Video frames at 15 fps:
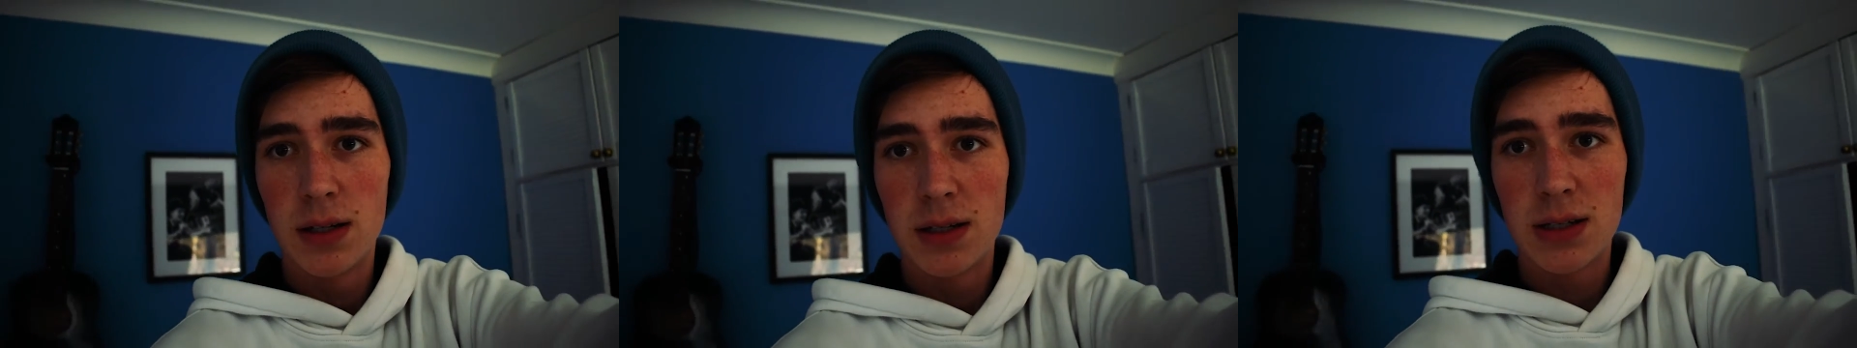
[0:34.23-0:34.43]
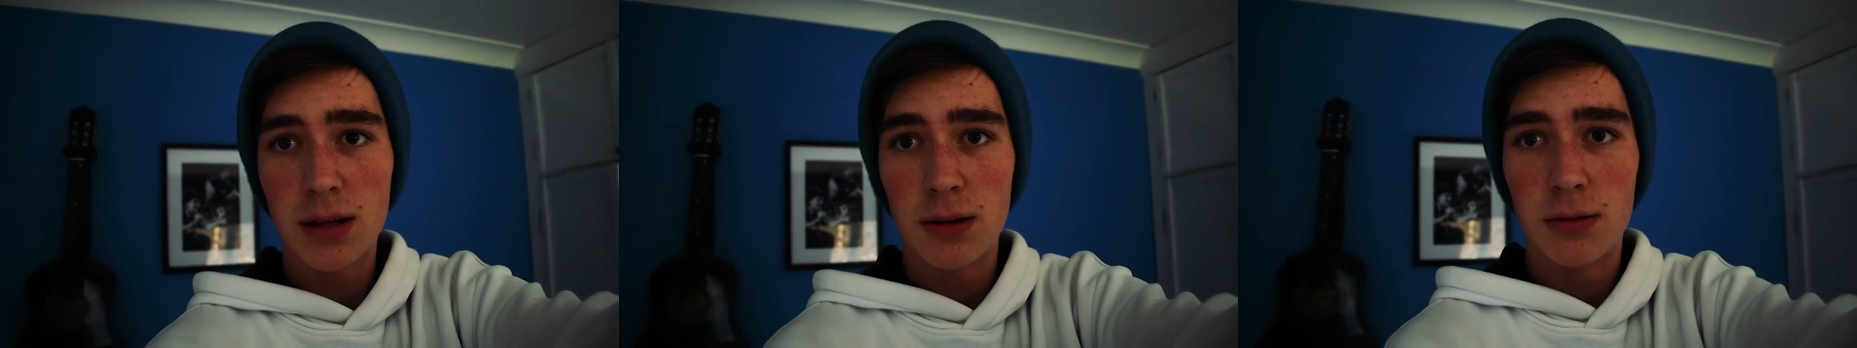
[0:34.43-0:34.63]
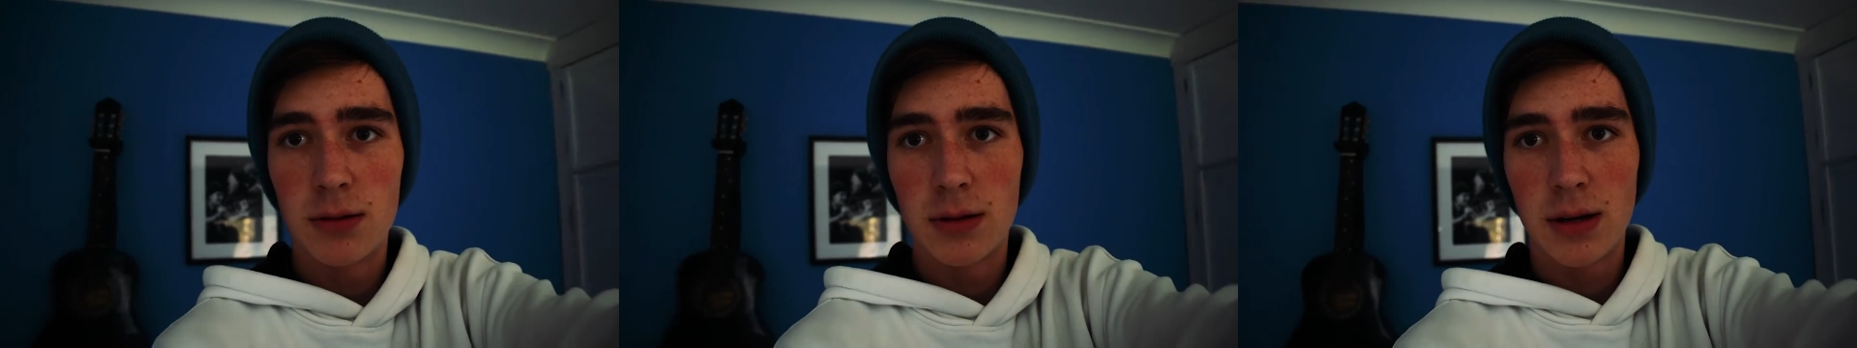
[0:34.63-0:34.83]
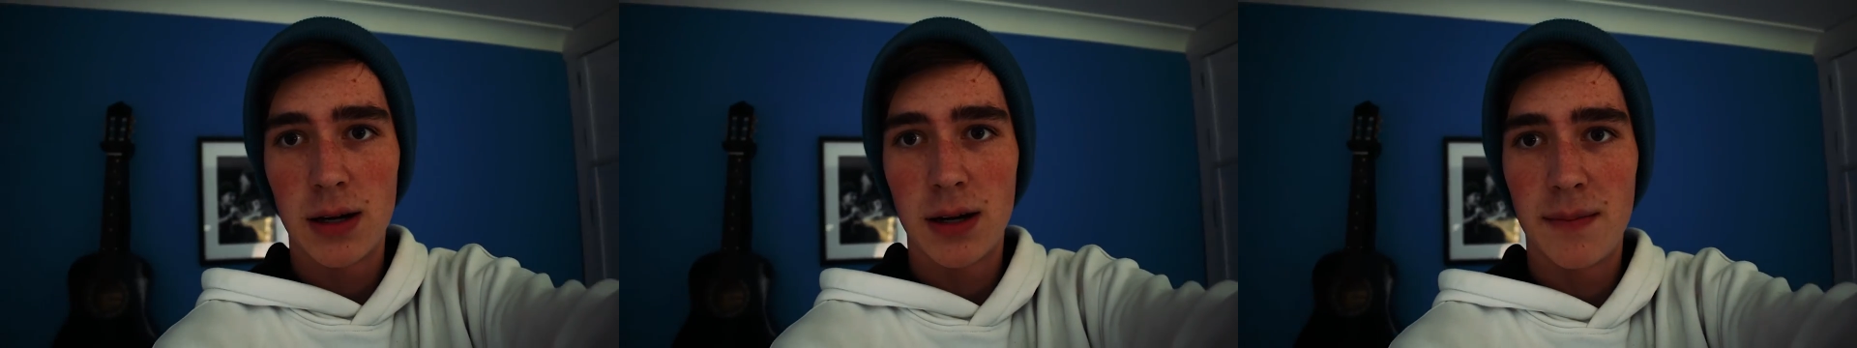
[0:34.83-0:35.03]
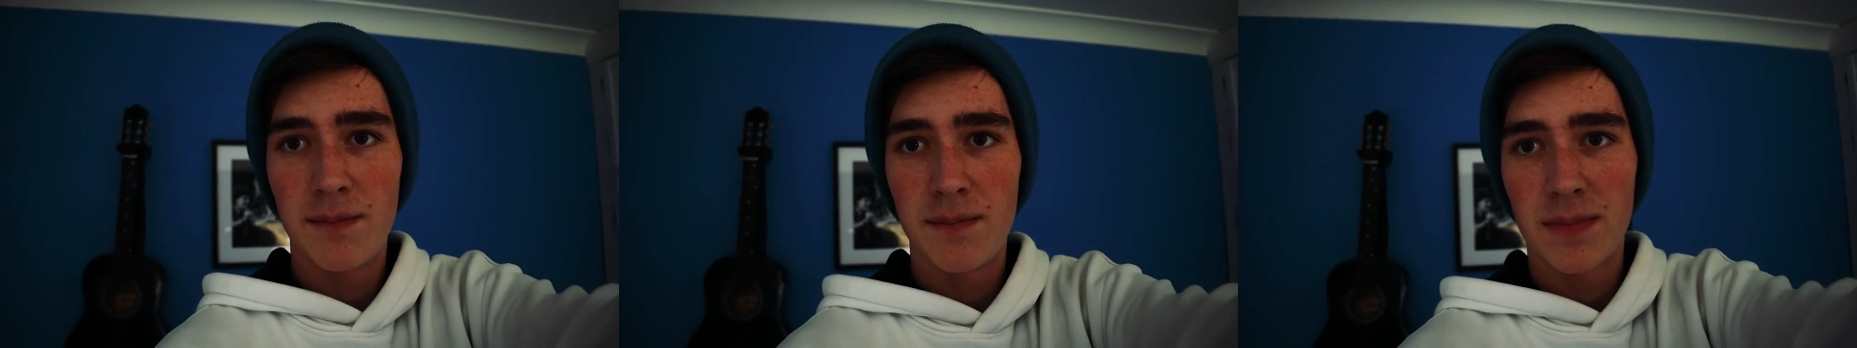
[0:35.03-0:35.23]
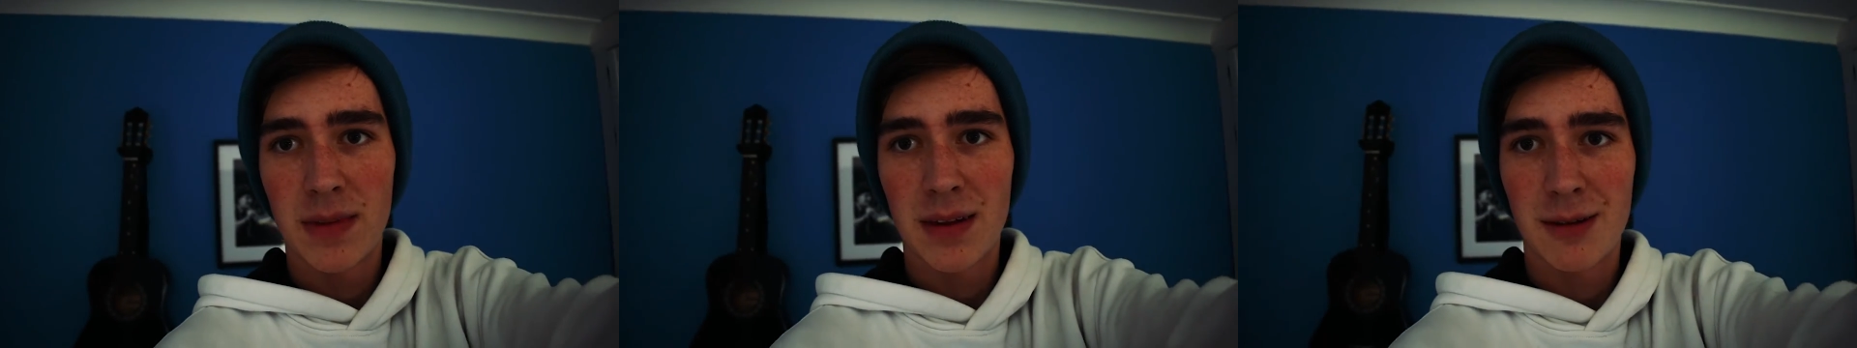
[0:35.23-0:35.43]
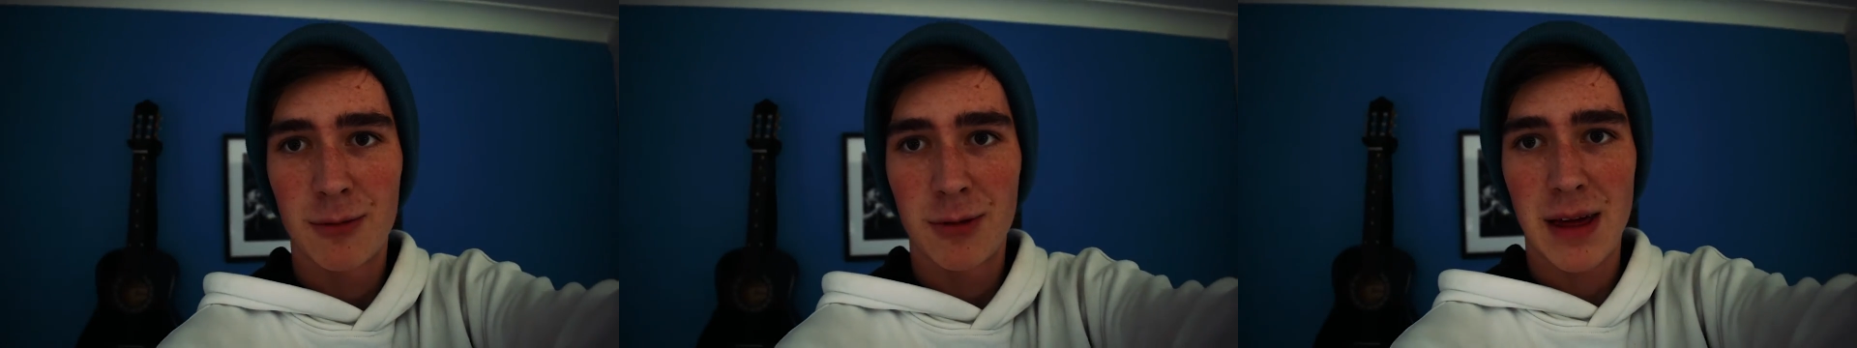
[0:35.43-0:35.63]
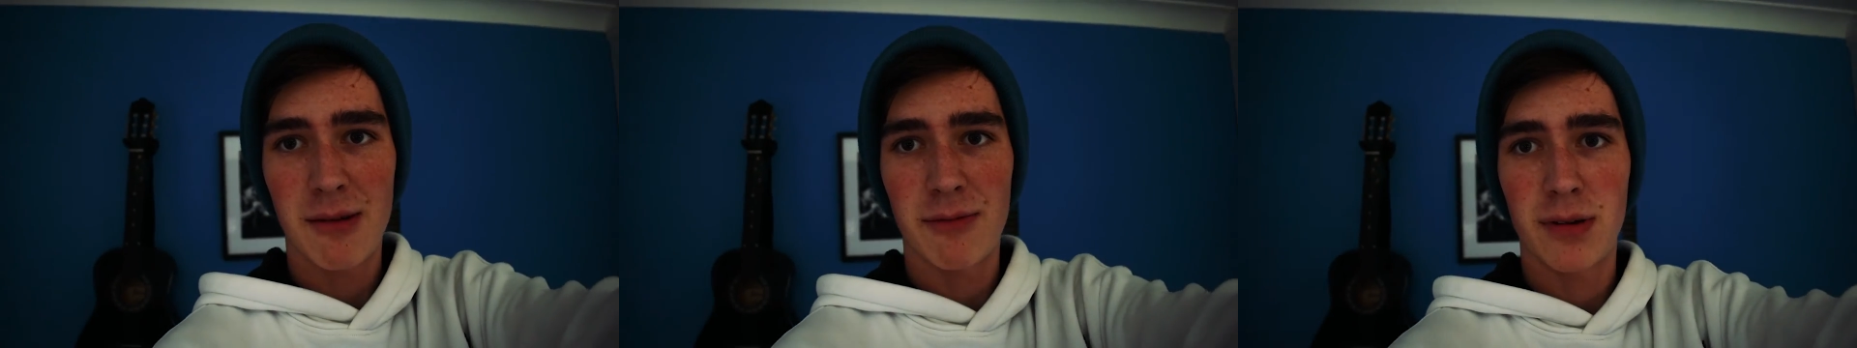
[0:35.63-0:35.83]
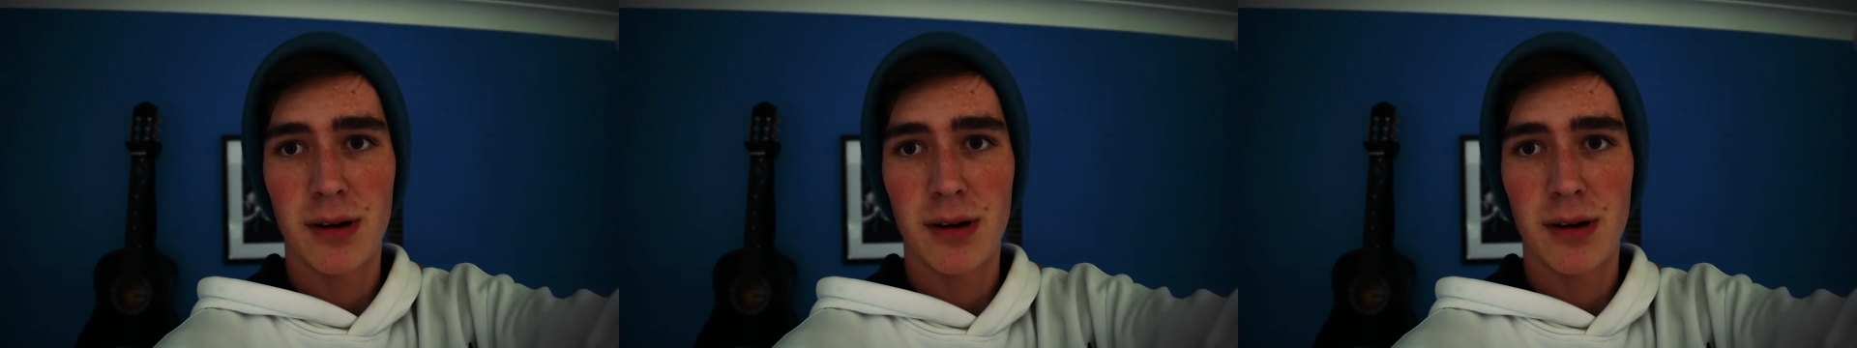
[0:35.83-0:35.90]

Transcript: So, um, without